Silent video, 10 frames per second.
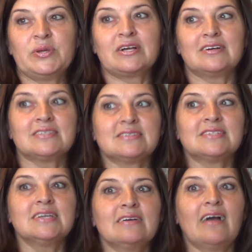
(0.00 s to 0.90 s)
because
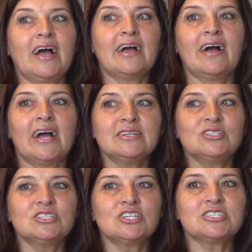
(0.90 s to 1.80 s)
see, I
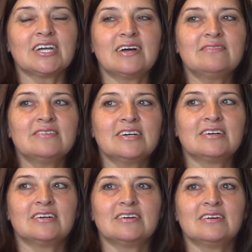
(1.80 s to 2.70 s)
do not
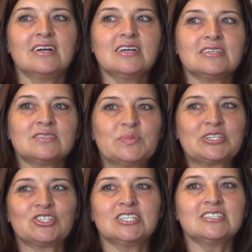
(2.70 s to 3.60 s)
have so
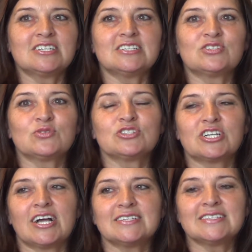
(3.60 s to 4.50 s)
much interest to
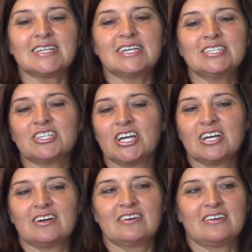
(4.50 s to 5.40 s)
translate
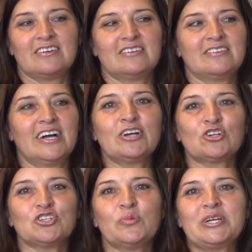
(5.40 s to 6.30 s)

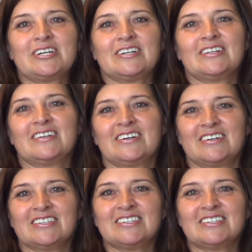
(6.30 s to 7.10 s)
economical